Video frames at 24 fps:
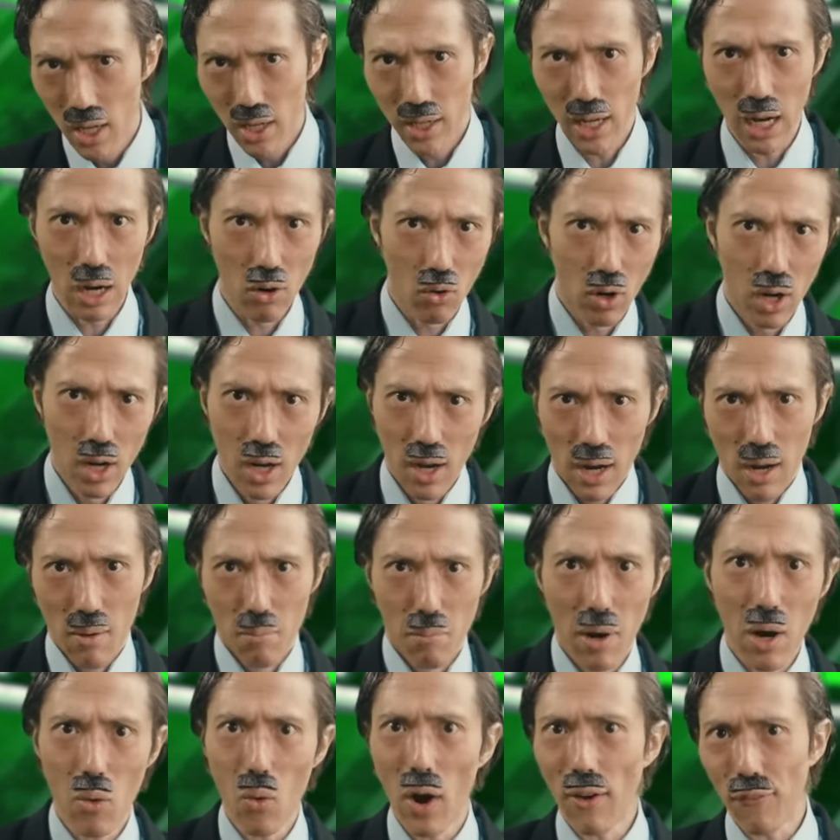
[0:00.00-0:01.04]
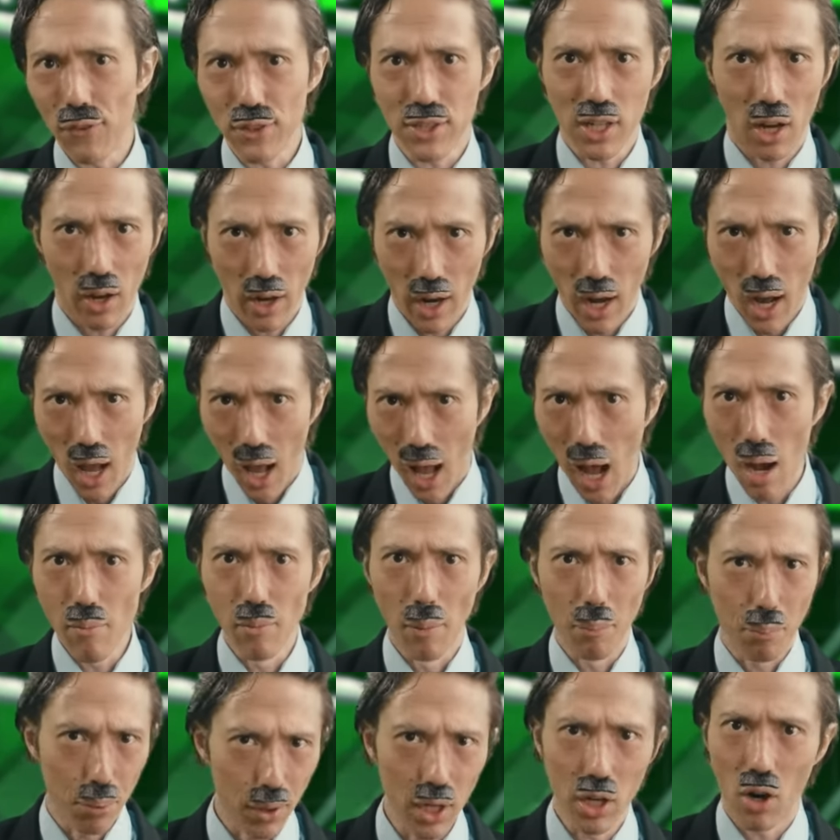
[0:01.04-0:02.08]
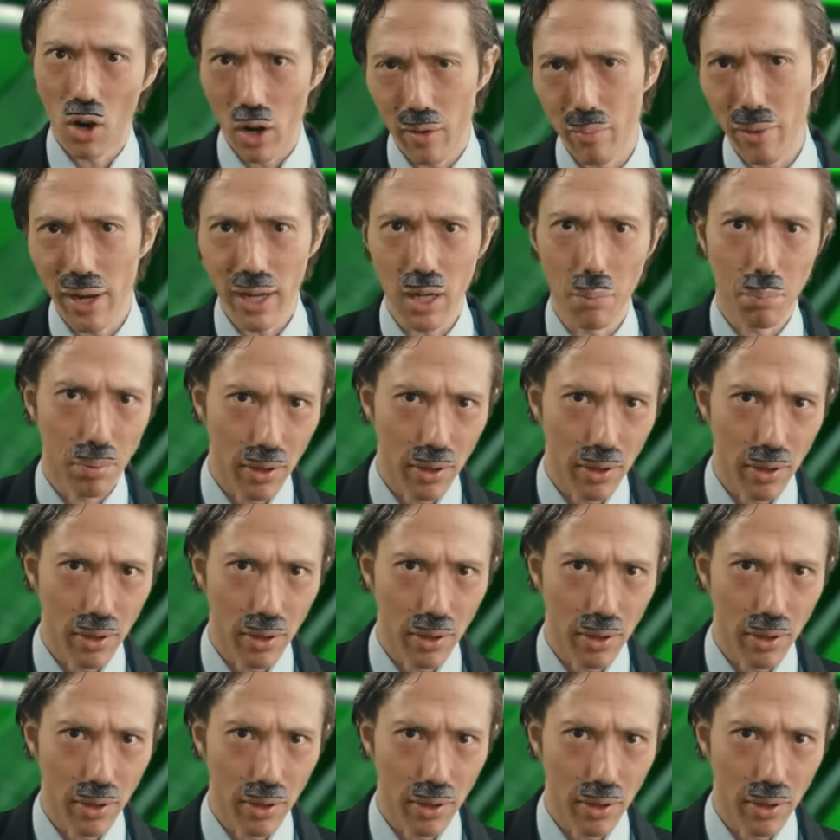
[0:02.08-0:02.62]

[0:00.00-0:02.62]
Now, my wife will tell you I'm a pretty hard man to